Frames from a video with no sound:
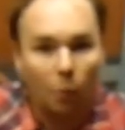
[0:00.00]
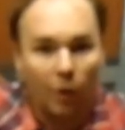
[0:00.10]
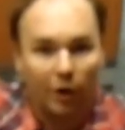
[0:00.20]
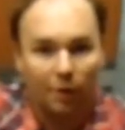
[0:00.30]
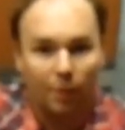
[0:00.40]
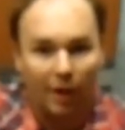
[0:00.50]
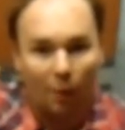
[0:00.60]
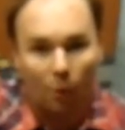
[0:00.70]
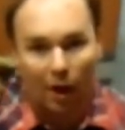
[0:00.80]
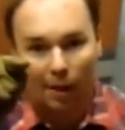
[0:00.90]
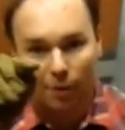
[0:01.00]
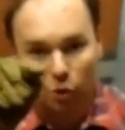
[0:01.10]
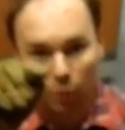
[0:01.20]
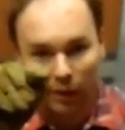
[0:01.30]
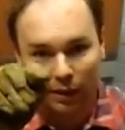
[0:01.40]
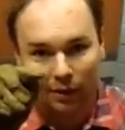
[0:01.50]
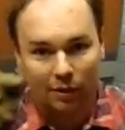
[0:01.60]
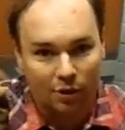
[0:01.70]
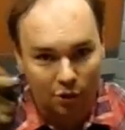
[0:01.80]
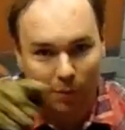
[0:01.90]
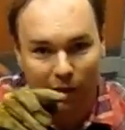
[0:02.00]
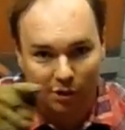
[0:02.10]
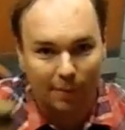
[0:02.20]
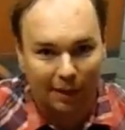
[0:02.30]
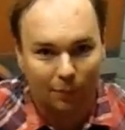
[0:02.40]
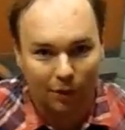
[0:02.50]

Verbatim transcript: we're going to put that wire between the two pieces of metal